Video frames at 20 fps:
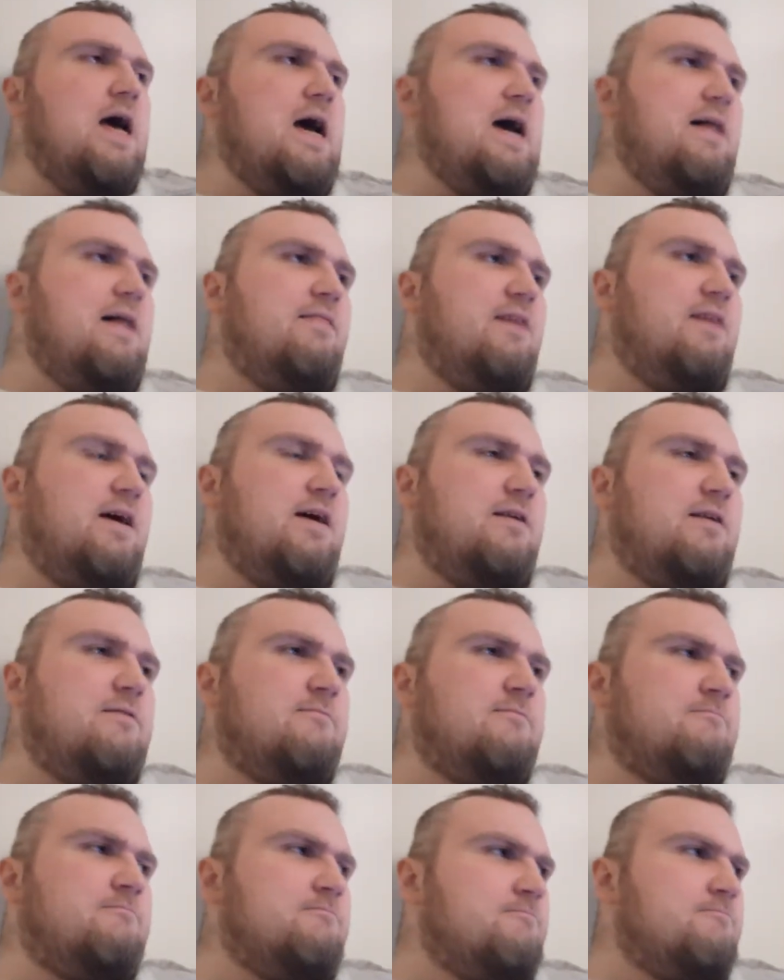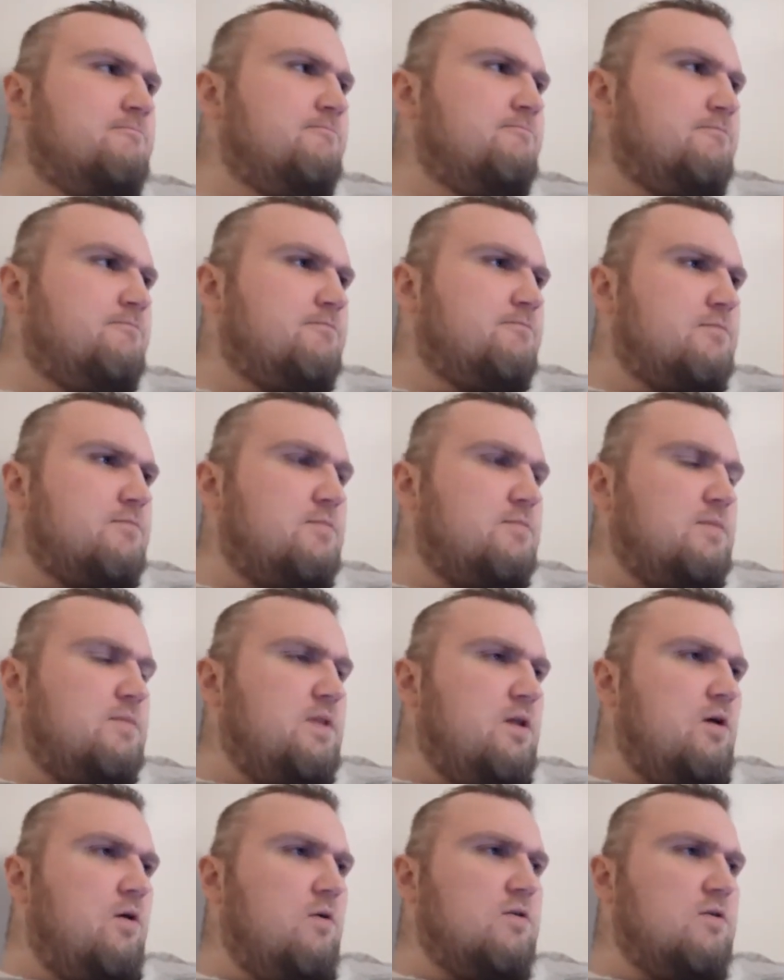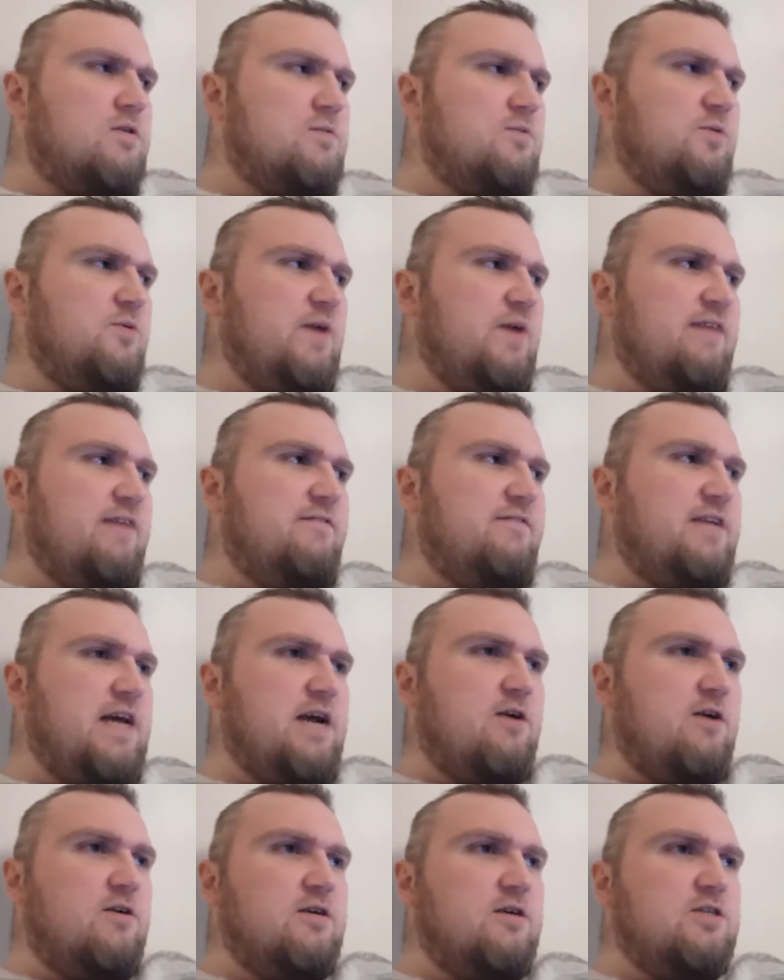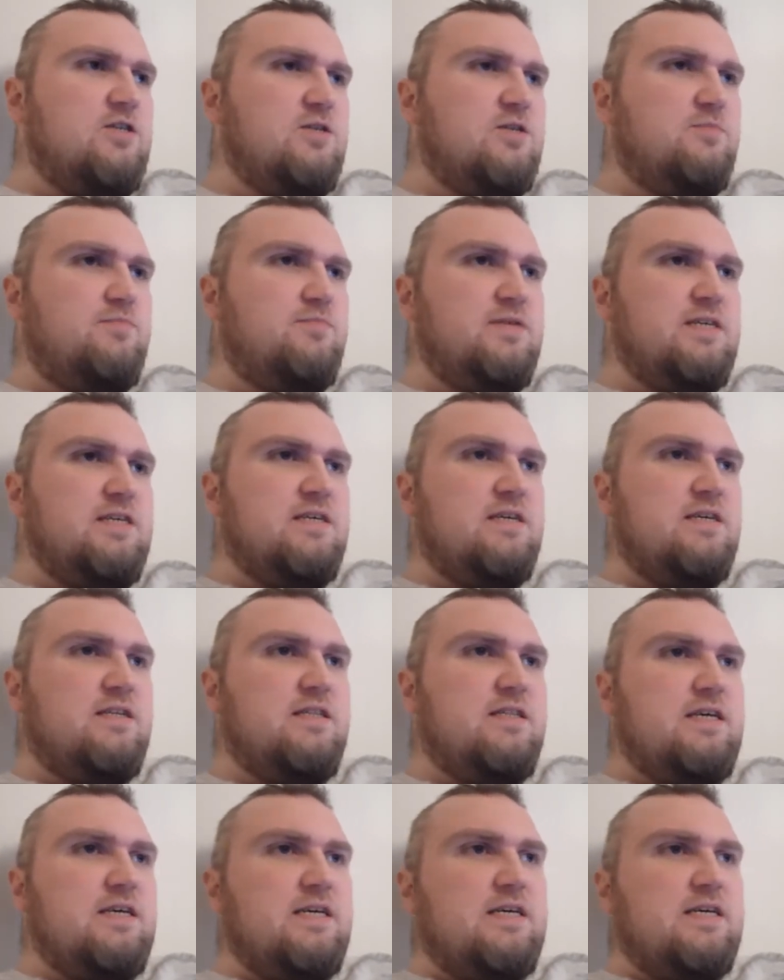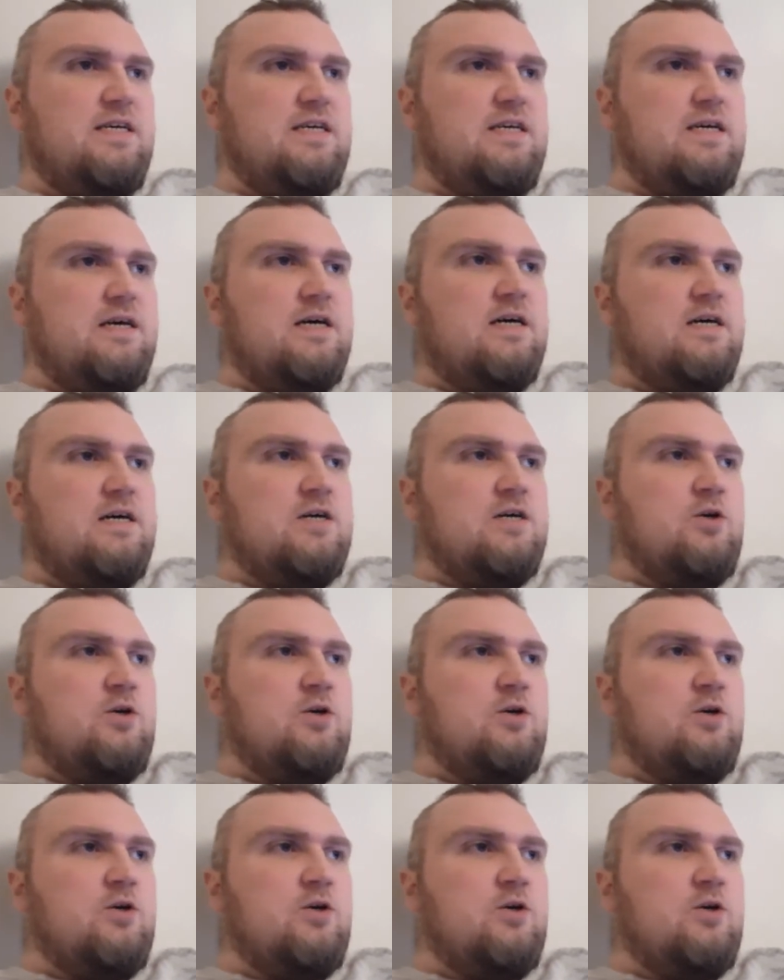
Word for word: And then ultimately, we have Tara just being the uh,